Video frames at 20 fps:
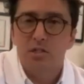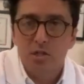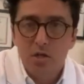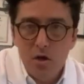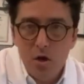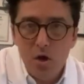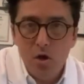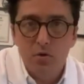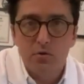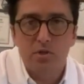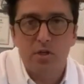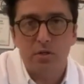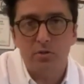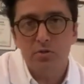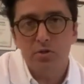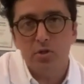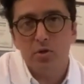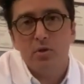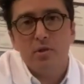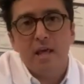No,
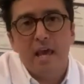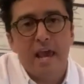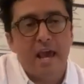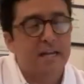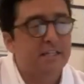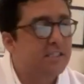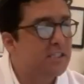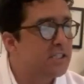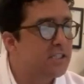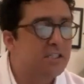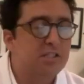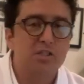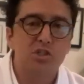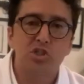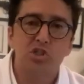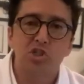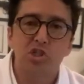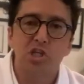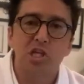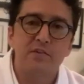don't do that.
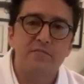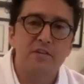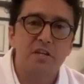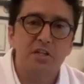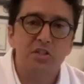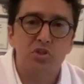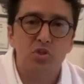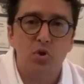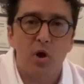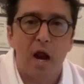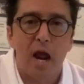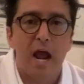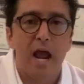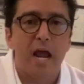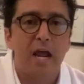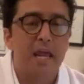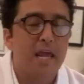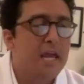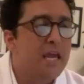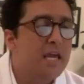Just give it a
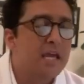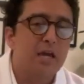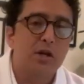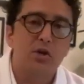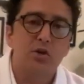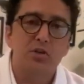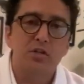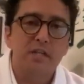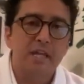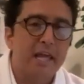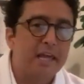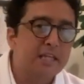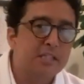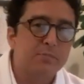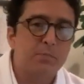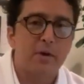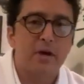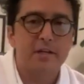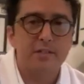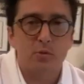try, and your
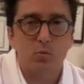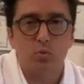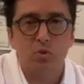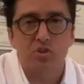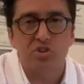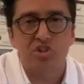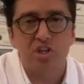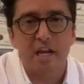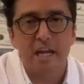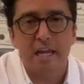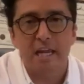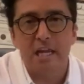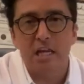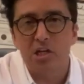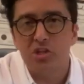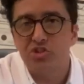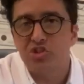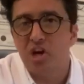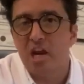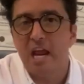taste buds will
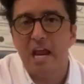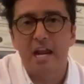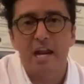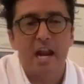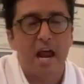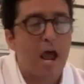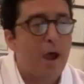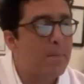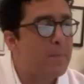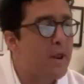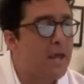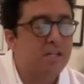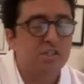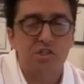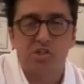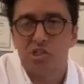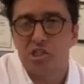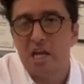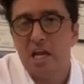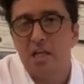change. And I'm not
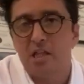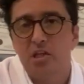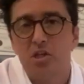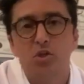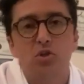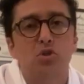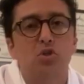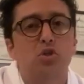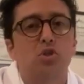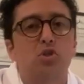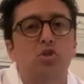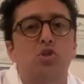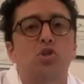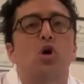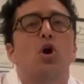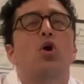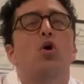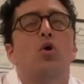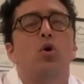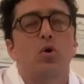telling you to
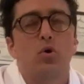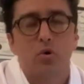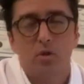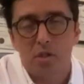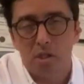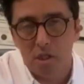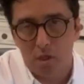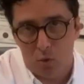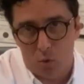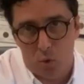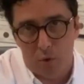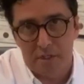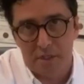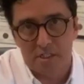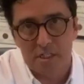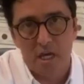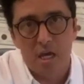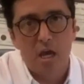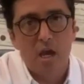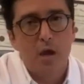totally
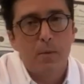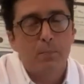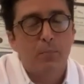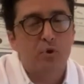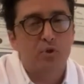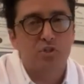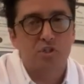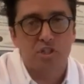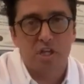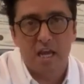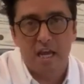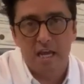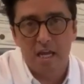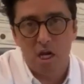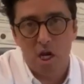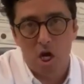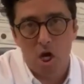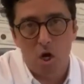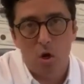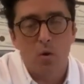quit
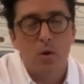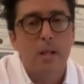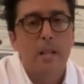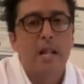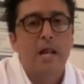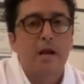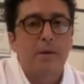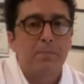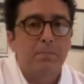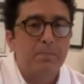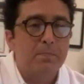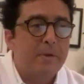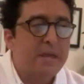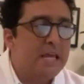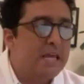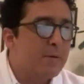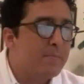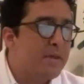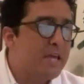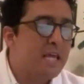potato.
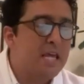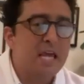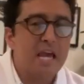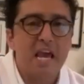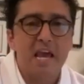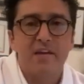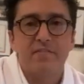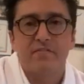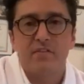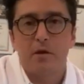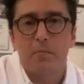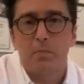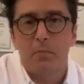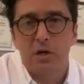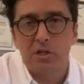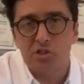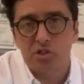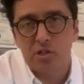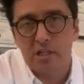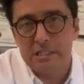Maybe have a
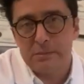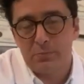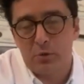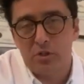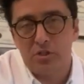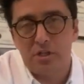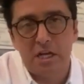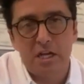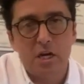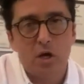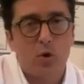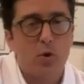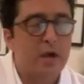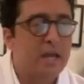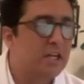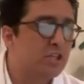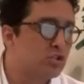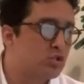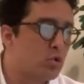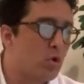much less potato
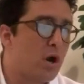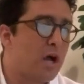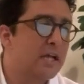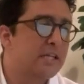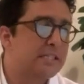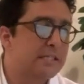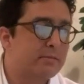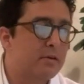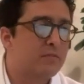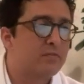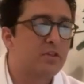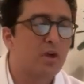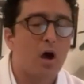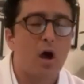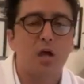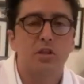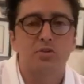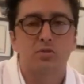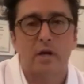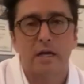and try some of the
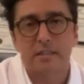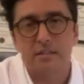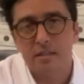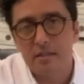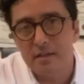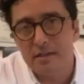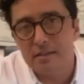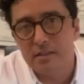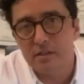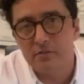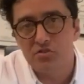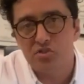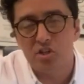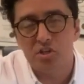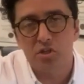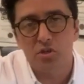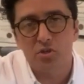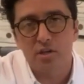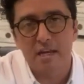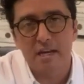other alternatives
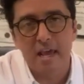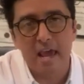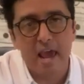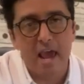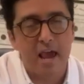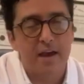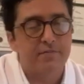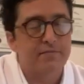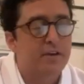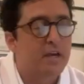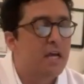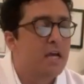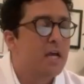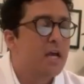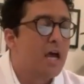that you can have